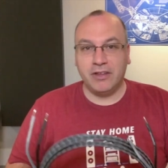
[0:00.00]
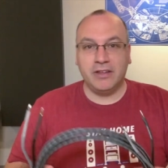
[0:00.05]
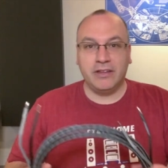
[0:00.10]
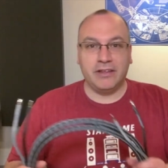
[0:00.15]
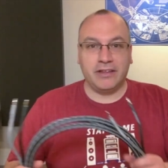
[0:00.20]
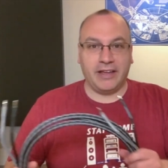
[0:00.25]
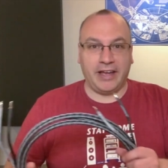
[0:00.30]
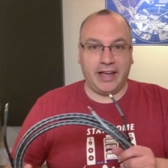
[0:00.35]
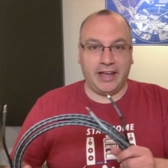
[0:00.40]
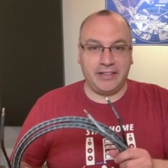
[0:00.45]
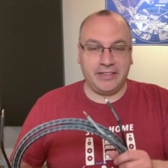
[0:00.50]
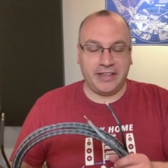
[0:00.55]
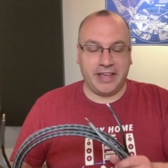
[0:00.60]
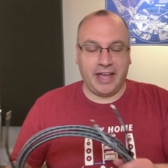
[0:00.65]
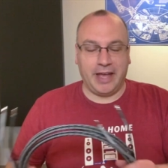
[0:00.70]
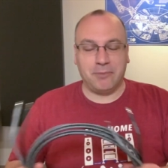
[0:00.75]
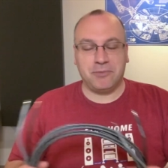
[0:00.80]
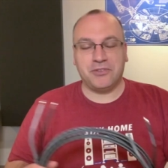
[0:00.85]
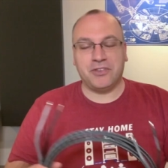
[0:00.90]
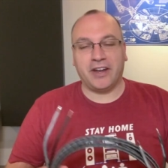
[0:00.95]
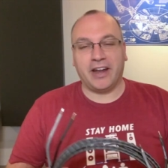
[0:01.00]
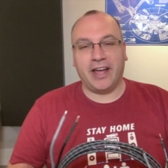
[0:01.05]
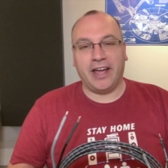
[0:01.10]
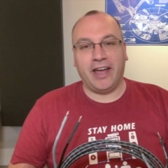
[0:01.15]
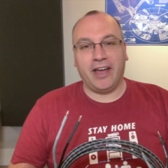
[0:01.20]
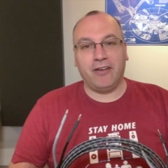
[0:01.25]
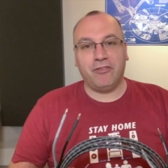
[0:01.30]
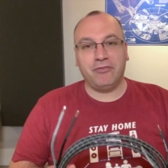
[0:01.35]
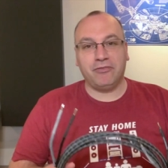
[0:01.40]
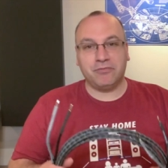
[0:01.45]
and the amps that I
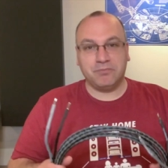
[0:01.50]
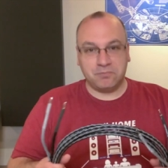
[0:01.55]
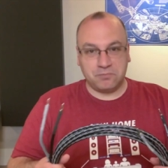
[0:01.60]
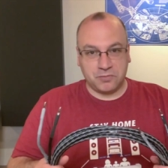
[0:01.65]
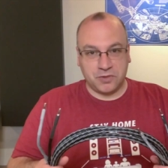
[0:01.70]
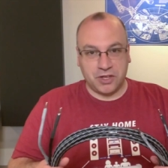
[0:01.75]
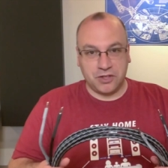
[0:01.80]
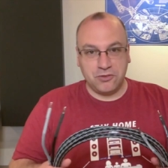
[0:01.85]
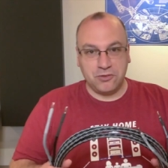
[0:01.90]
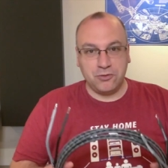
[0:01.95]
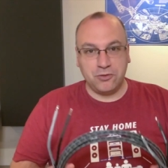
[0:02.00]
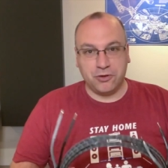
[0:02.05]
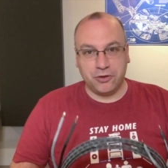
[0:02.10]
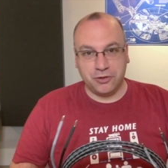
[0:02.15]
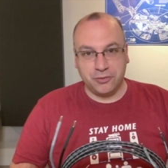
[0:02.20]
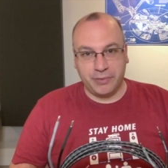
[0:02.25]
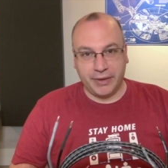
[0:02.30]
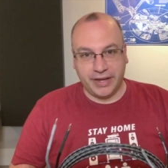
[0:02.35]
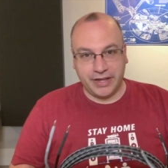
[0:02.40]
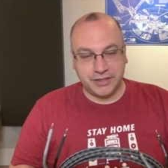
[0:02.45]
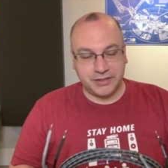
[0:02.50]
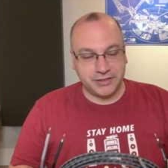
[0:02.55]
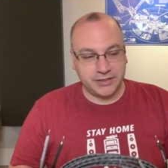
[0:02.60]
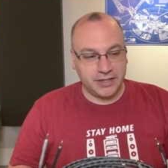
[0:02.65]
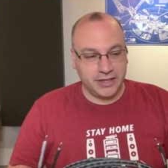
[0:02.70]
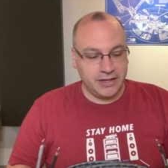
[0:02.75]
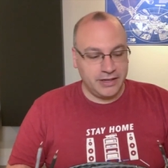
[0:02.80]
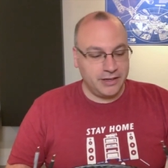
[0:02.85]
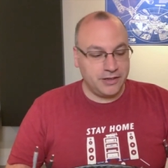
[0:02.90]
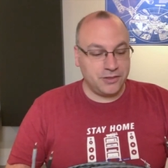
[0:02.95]
have can do good bass.
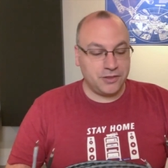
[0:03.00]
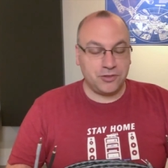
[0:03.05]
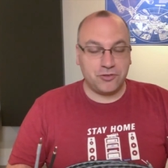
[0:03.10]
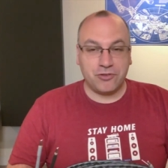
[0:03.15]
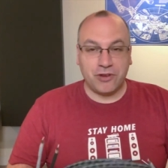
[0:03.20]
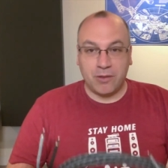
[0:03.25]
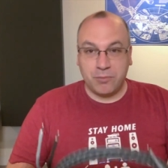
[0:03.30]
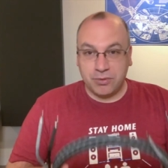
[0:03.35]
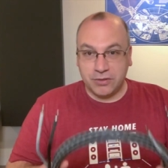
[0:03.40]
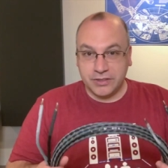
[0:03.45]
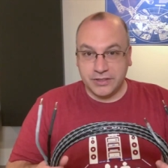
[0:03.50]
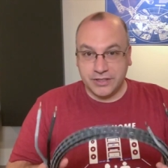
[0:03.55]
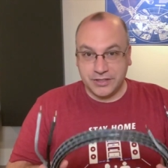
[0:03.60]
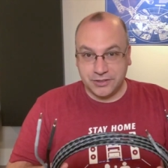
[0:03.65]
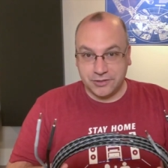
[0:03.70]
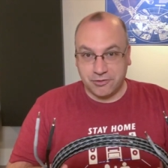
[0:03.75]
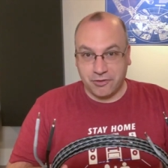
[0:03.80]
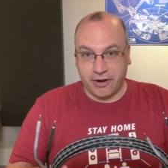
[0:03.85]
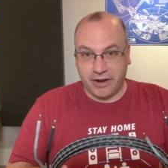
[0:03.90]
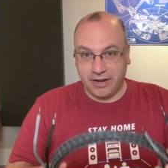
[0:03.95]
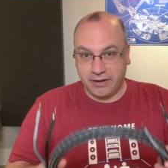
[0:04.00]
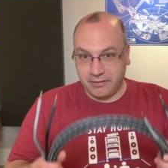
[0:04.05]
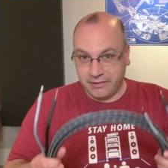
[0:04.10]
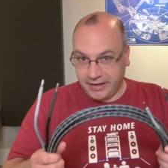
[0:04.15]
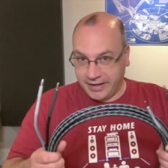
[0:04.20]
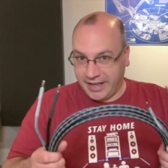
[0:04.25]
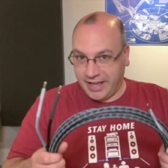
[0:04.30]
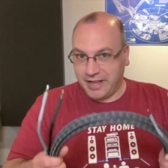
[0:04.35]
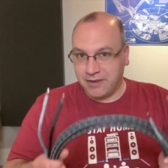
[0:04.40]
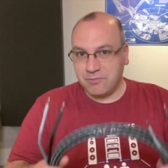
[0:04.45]
The treble is great,
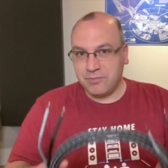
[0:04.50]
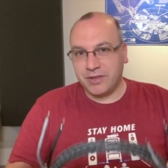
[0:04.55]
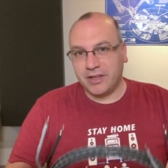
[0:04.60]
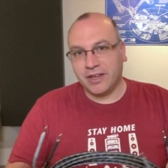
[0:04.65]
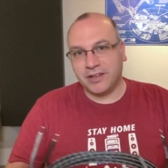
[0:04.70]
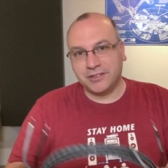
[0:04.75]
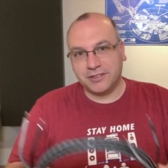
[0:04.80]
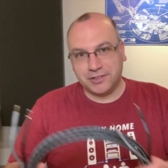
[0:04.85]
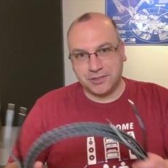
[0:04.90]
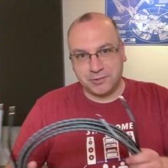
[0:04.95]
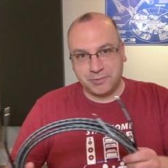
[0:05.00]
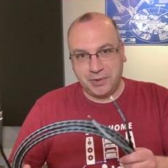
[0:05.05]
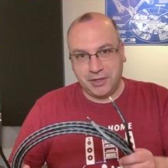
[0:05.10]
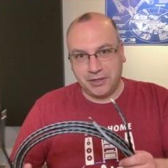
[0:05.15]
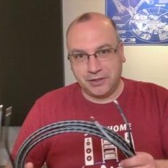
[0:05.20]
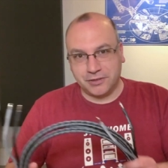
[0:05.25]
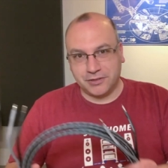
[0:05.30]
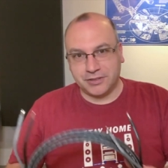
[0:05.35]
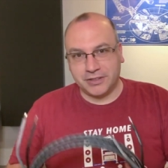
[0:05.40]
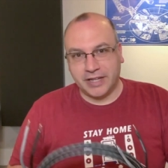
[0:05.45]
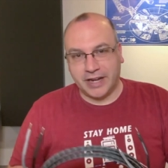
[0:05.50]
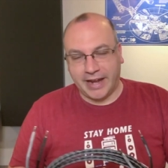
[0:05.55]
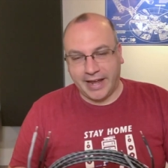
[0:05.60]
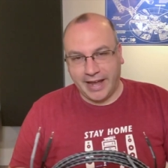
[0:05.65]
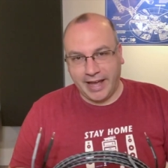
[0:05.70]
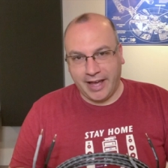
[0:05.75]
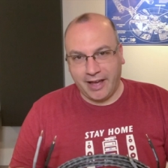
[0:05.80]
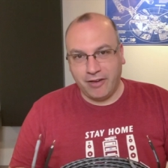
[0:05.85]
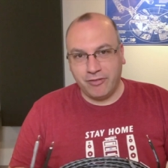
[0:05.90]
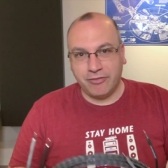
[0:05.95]
again, because the speakers that I
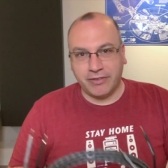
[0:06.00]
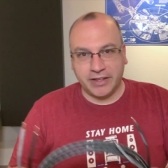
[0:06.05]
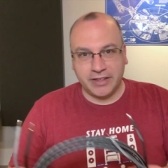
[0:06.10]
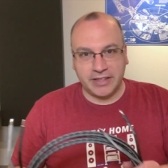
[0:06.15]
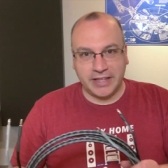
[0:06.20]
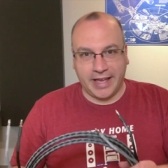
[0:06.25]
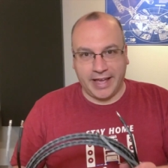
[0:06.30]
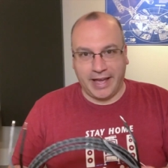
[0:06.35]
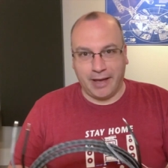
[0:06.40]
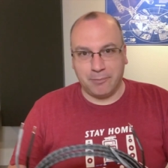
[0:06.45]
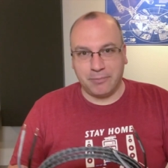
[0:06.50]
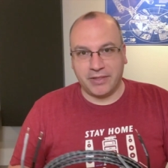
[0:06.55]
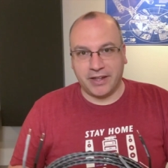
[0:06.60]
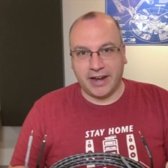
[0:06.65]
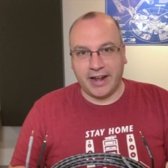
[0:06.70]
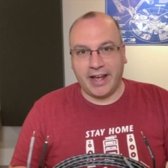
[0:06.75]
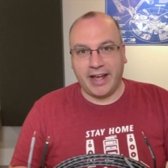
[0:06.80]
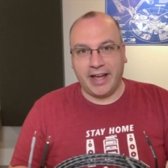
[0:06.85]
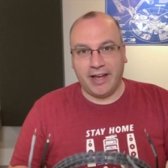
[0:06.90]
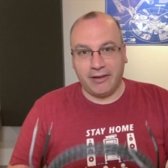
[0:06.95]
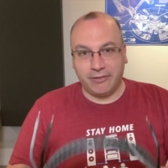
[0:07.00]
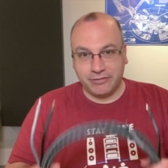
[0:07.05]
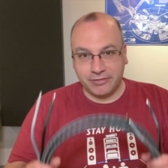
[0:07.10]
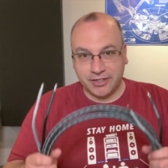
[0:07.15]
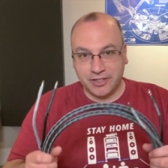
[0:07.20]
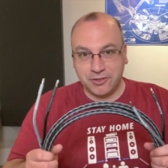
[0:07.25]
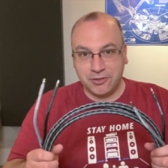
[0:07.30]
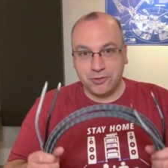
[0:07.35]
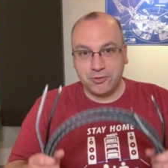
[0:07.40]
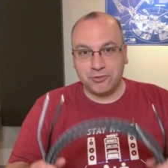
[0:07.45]
have and the amp that I have
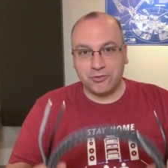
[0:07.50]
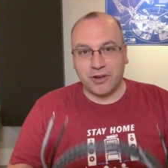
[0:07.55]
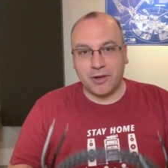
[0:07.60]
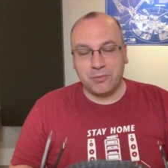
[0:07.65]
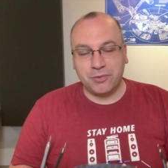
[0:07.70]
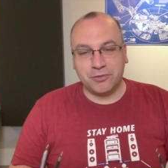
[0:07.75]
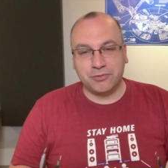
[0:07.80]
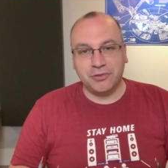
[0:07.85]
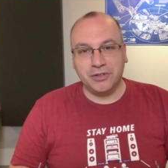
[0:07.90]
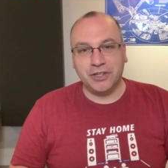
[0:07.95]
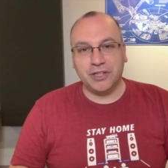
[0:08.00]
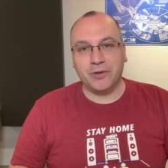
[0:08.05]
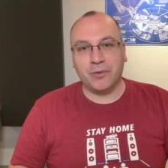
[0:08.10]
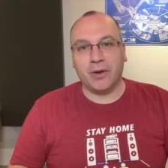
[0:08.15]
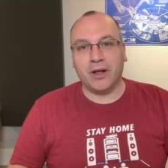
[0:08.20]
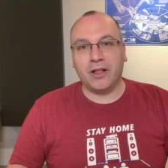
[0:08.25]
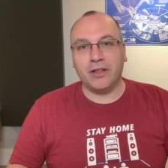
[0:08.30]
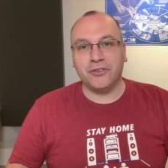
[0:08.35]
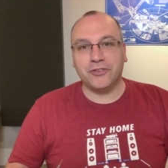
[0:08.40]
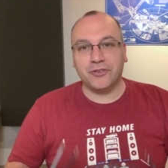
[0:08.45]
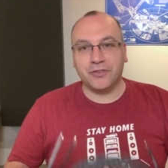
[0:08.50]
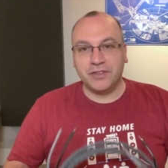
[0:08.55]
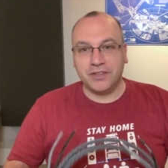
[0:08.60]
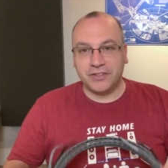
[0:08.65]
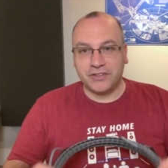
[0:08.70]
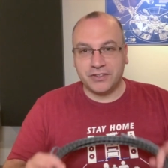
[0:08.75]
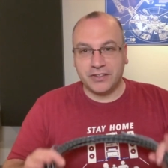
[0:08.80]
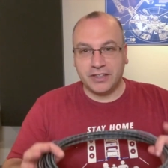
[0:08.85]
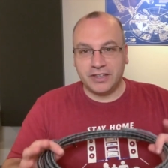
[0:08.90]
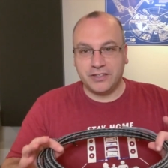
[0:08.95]
can do treble really well. So
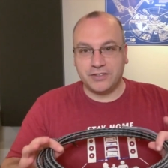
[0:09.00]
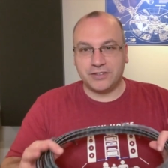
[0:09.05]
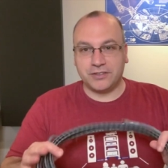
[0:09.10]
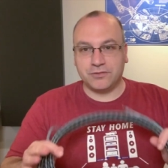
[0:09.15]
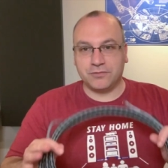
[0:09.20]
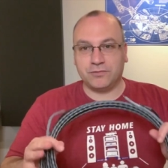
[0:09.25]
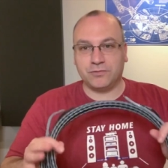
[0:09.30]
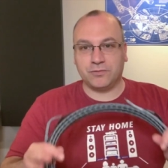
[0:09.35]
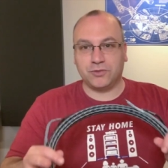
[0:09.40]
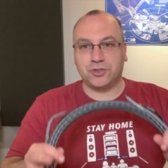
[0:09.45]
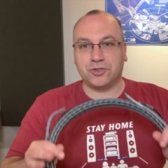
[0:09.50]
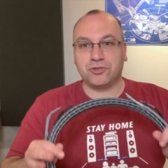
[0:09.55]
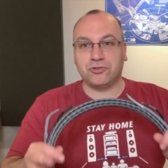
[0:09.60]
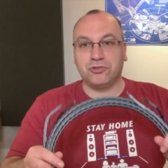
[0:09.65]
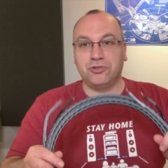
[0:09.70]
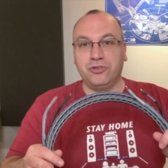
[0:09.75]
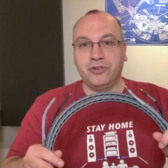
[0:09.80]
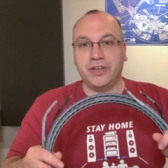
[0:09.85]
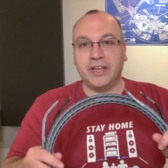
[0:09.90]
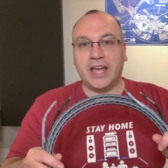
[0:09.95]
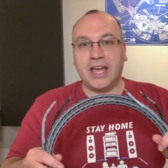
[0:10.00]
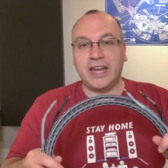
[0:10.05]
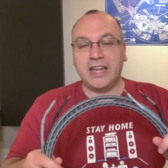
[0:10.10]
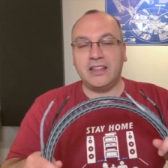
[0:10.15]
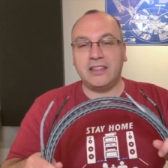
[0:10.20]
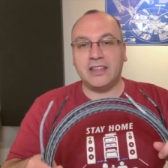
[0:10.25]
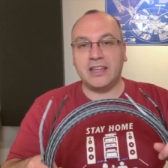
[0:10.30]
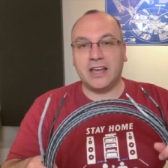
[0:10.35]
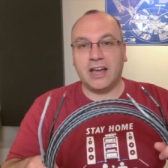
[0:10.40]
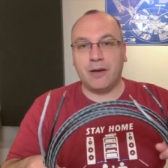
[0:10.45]
this isn't screwing
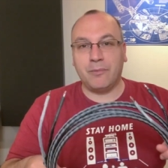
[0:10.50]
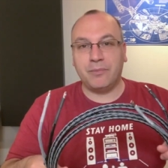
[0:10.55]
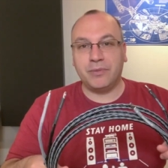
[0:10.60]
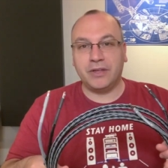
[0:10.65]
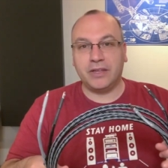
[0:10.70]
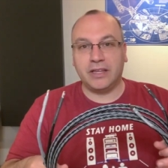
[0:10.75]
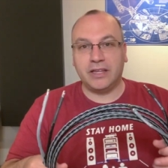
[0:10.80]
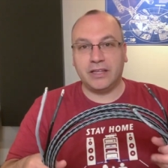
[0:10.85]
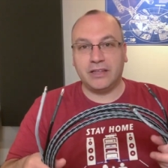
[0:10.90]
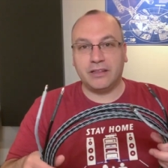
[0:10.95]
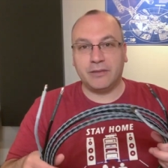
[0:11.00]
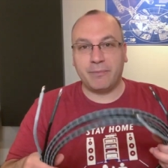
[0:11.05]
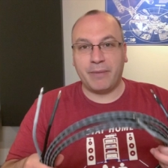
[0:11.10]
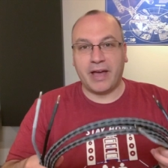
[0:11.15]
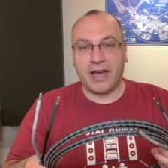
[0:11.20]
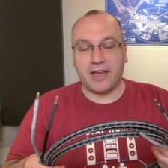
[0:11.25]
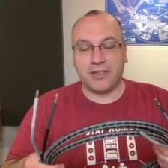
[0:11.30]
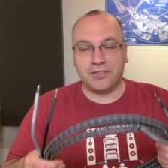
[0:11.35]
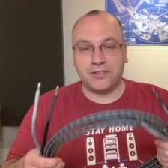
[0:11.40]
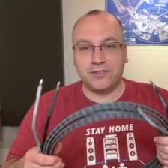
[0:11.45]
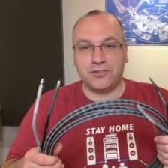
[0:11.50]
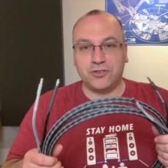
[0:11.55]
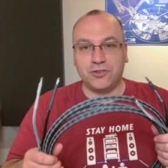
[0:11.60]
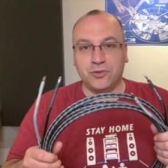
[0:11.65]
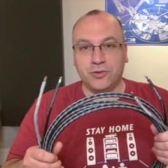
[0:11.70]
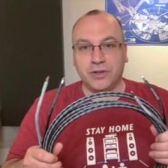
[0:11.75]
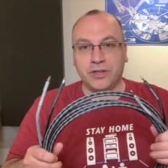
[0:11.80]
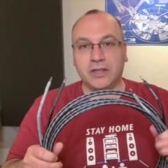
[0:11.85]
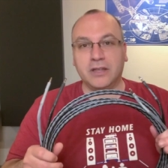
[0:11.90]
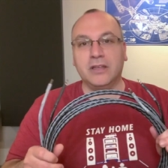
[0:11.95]
anything up in the path. It's doing